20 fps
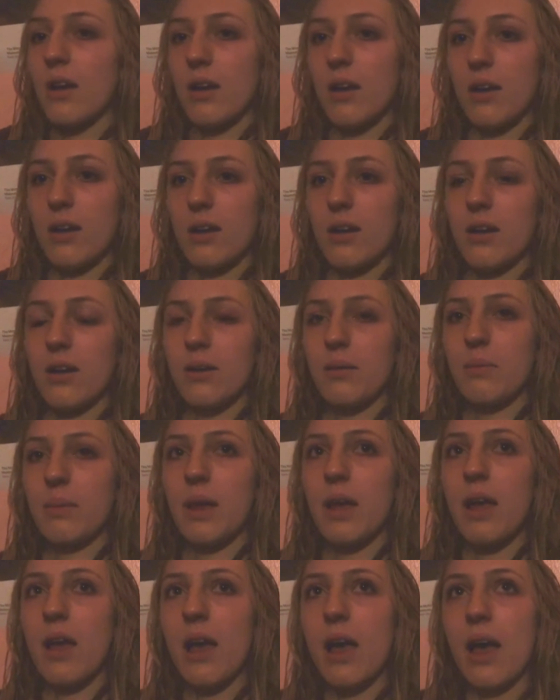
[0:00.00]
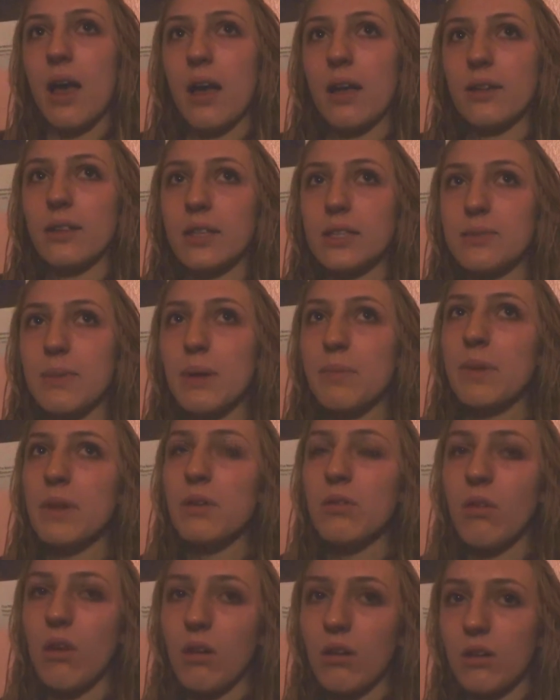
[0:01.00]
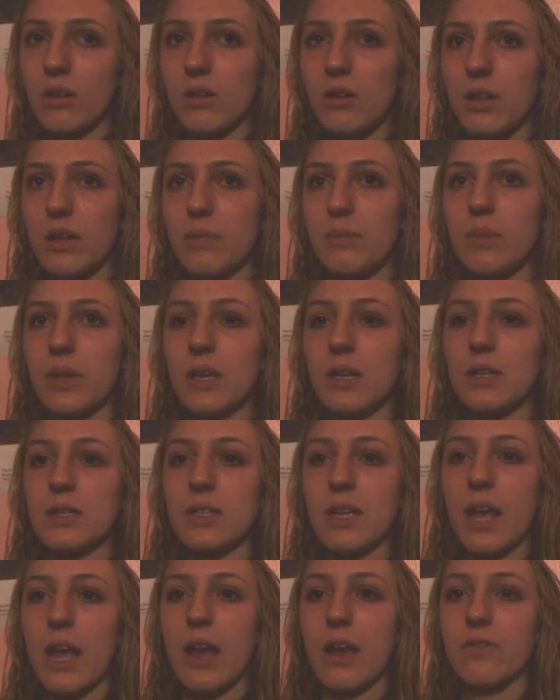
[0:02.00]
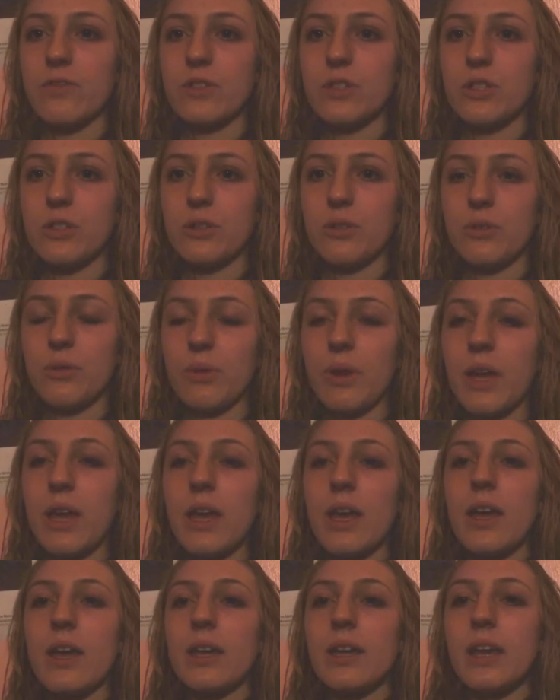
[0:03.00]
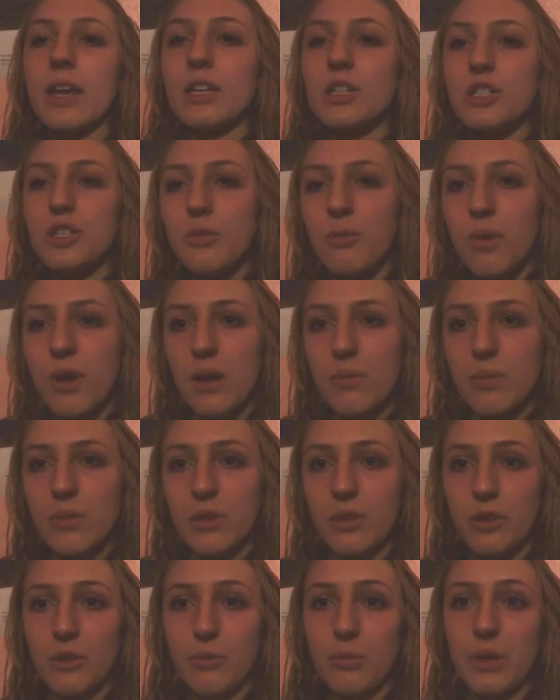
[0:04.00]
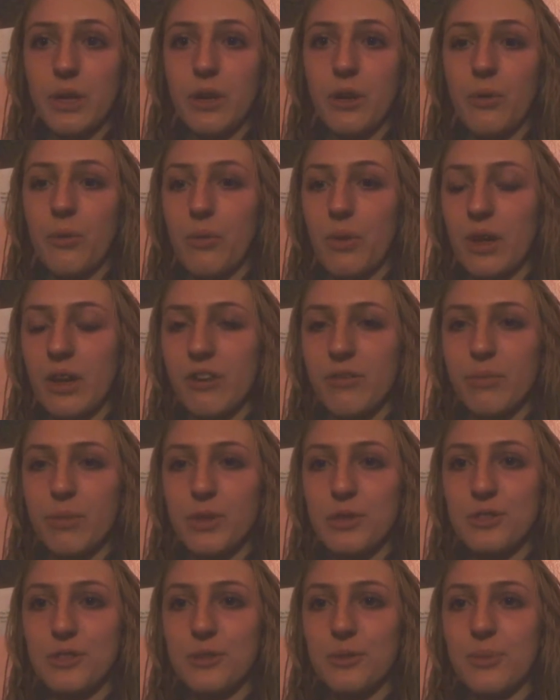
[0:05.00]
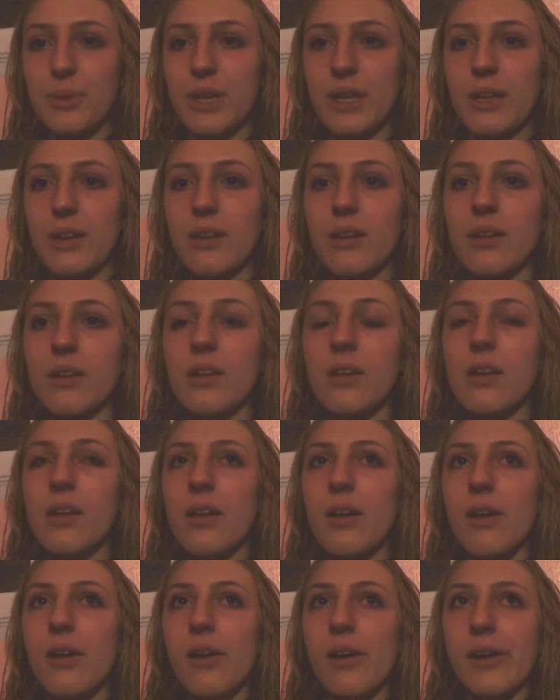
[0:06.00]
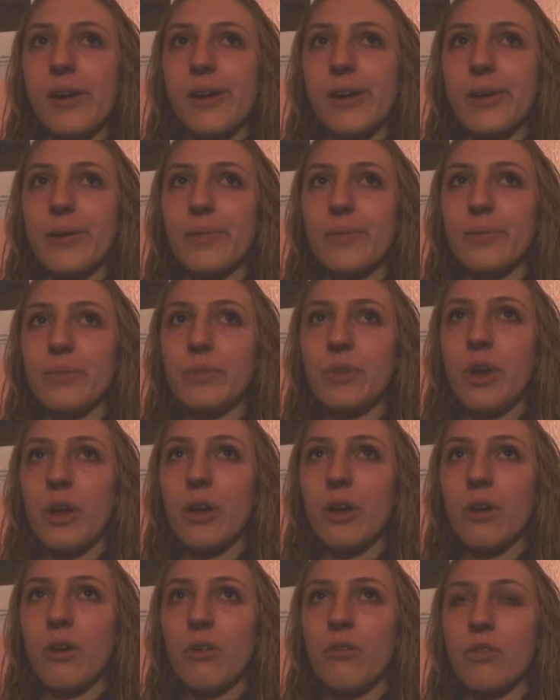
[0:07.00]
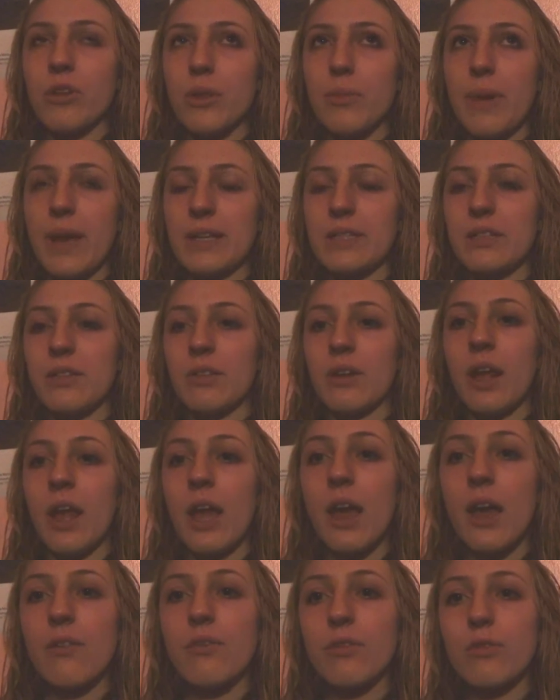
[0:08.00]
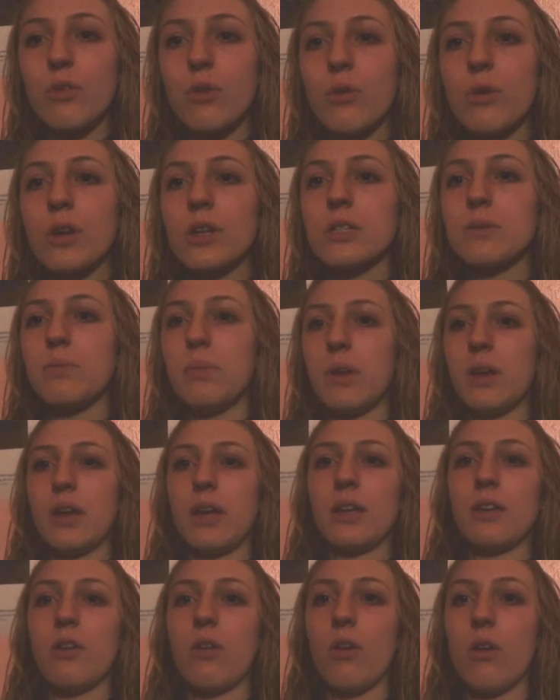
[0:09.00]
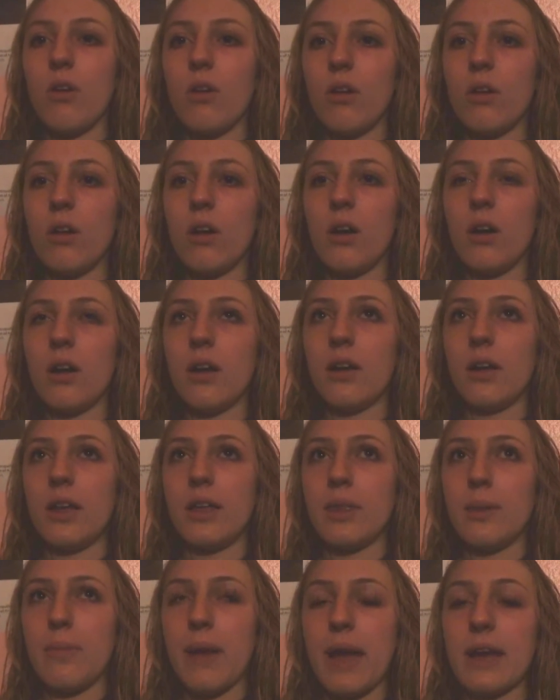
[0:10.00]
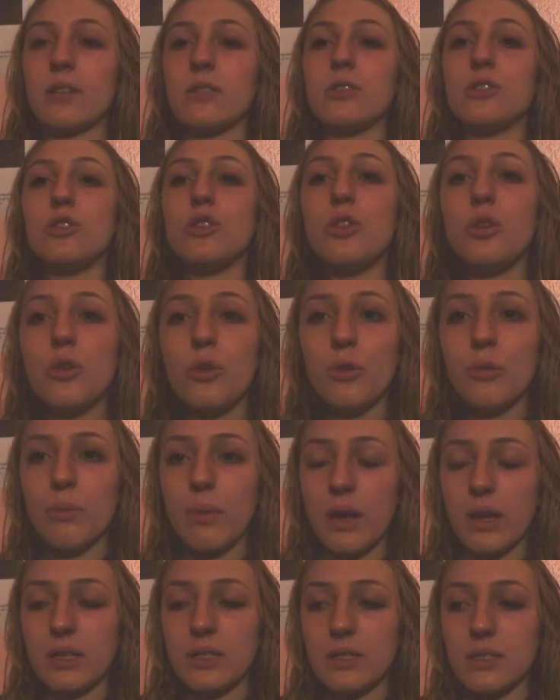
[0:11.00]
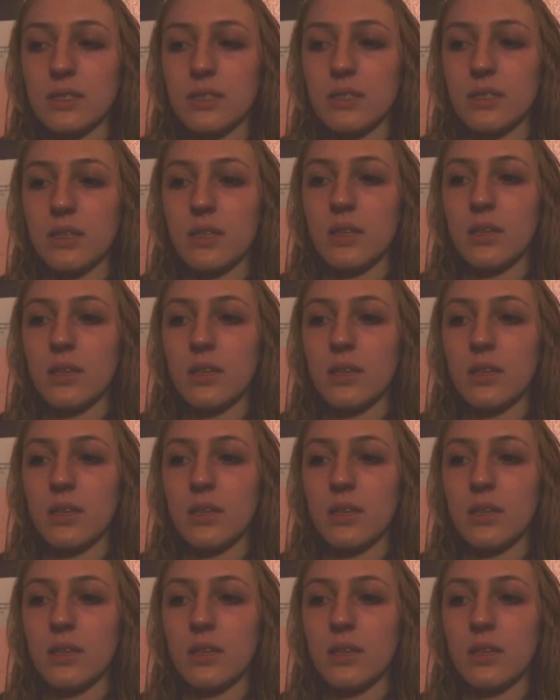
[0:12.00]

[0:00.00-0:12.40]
Um, this might be a longer clip because I have to catch you up a little bit on what I've been doing. Not over the past year and a half, of course, but in the past 2 months,